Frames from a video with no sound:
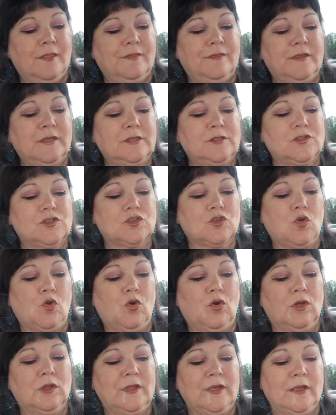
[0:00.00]
This
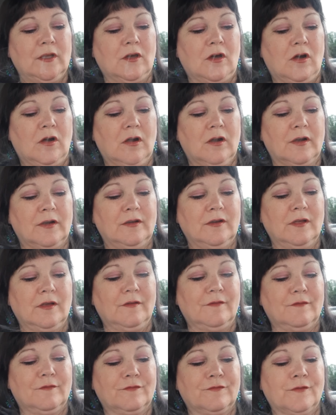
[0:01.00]
calling card
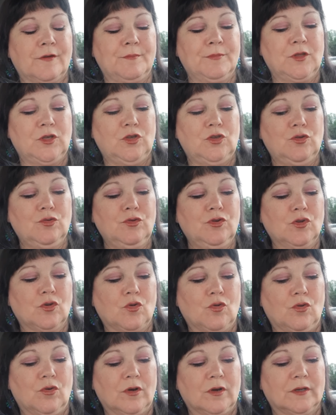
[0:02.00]
from the
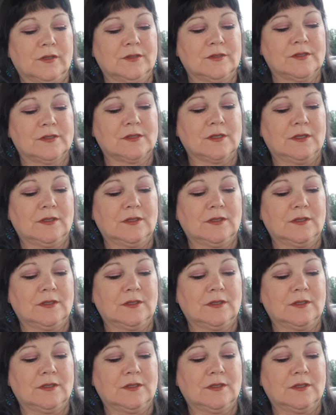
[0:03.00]
unicorns